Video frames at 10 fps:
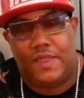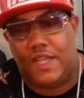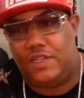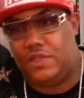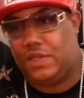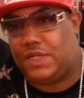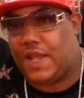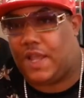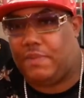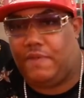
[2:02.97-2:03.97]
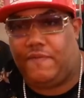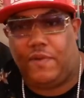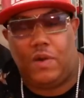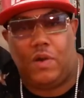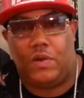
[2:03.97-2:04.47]
They just attacked me
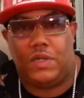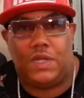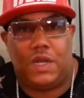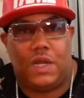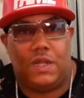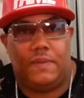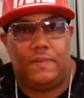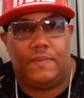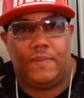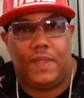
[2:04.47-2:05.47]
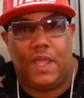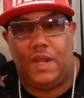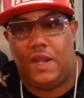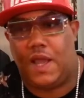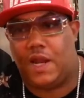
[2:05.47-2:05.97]
all the time. And
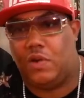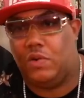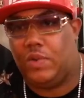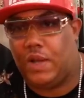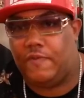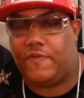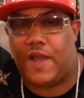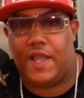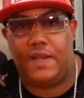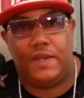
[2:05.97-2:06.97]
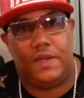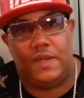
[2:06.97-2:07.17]
then I grew up fighting.